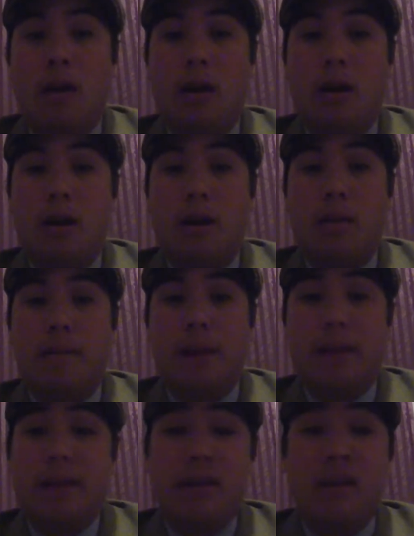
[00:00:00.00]

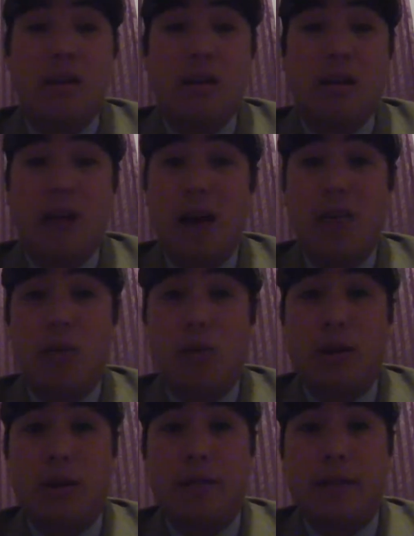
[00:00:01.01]
And there are a lot of
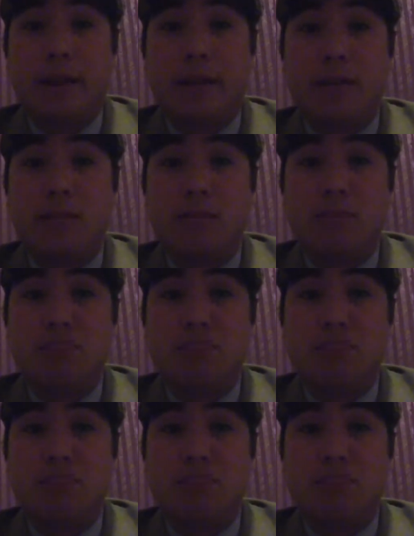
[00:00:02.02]
Oregon fans